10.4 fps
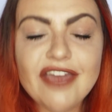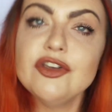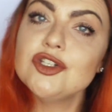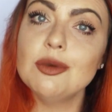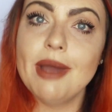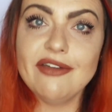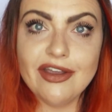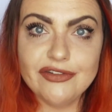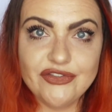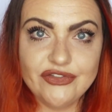If you saw my
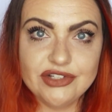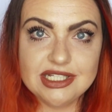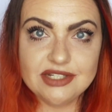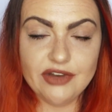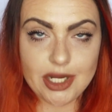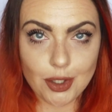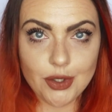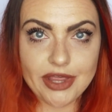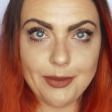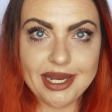favorite
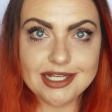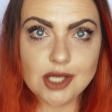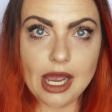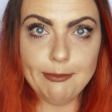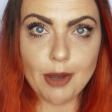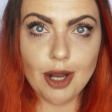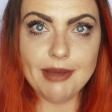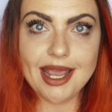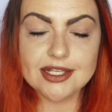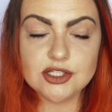video that went up on
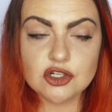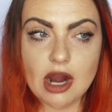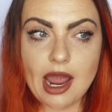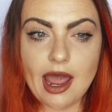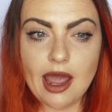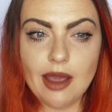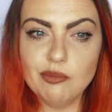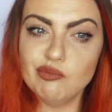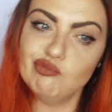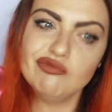my
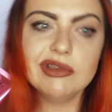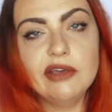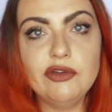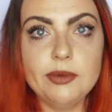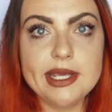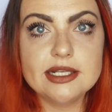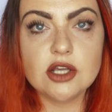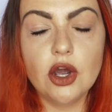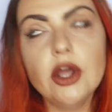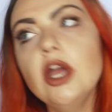Instagram a few weeks
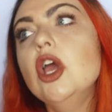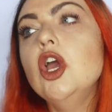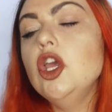ago,